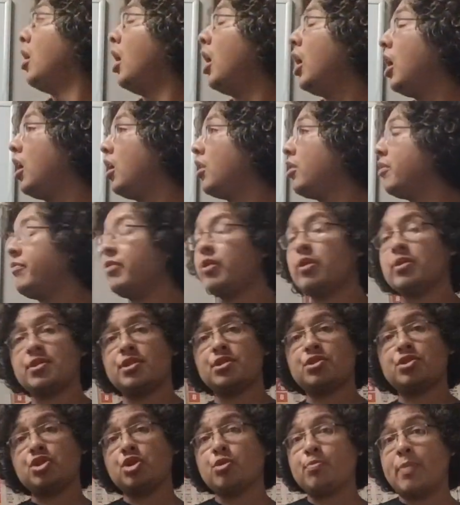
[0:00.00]
The verse
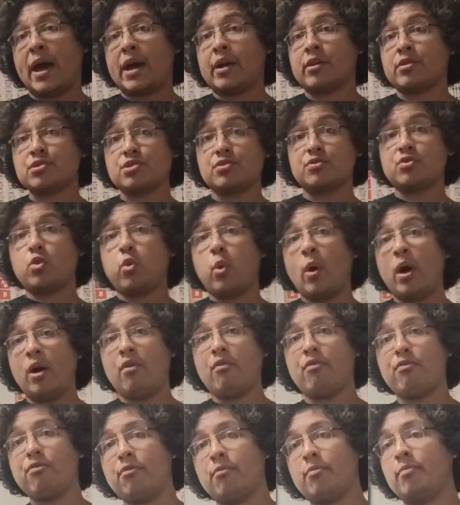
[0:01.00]
is 2 patterns of
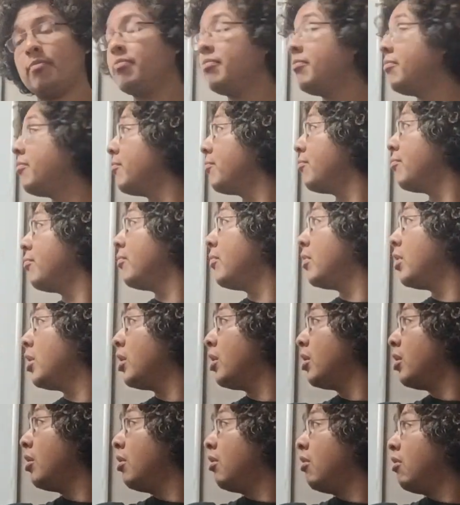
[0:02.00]
12,
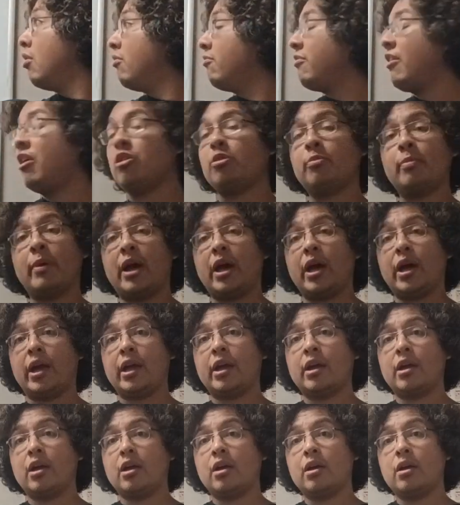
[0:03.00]
followed
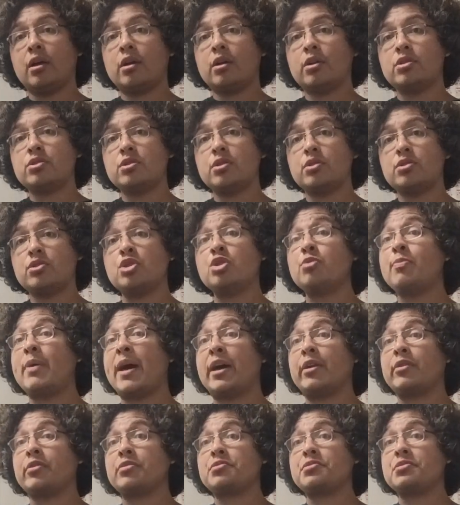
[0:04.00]
by 2
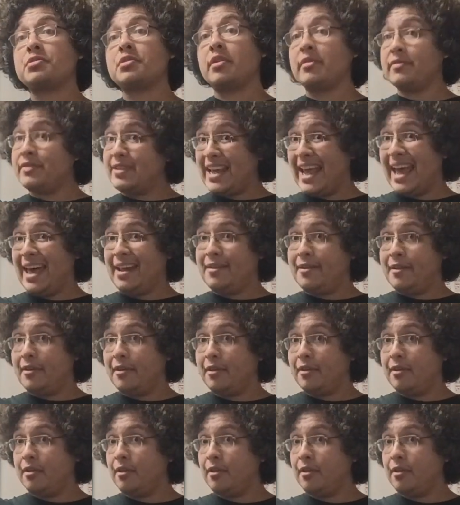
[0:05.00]
patterns of 10.